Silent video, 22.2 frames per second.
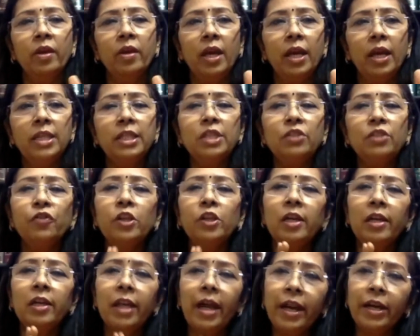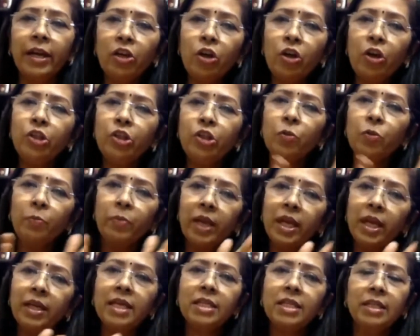It is for the landlord to
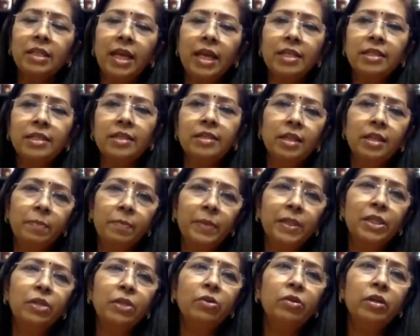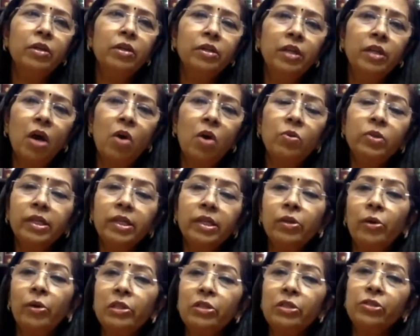bring his case under a particular ground
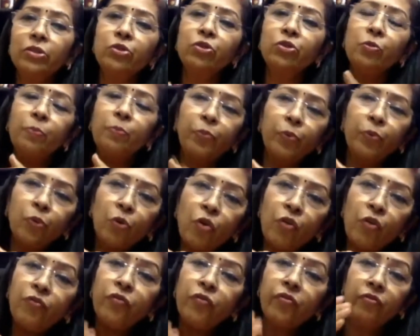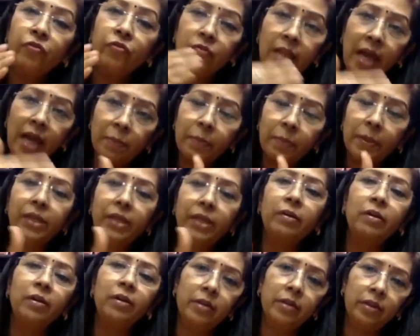and also to prove that
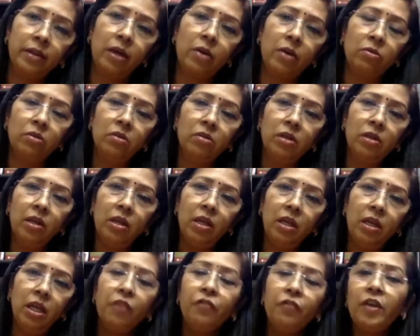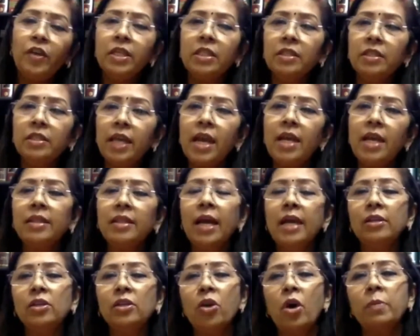particular ground. If he is saying
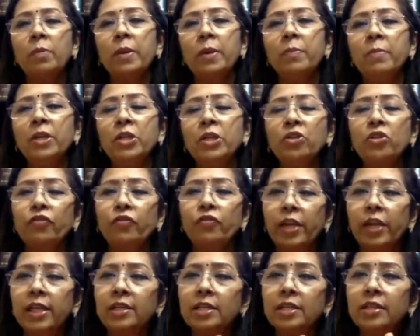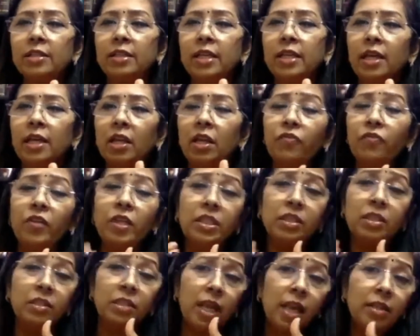that non-payment of rent is there, if he
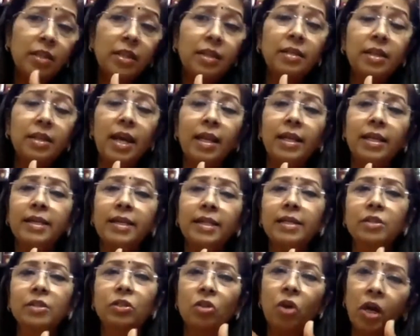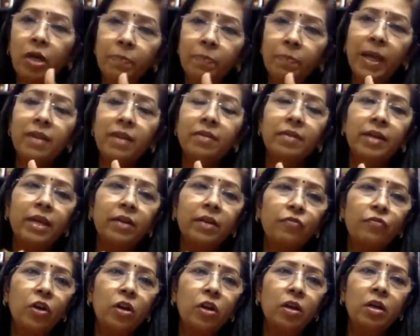is saying the tenant has not paid rent
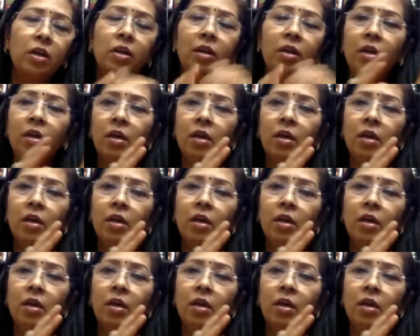for a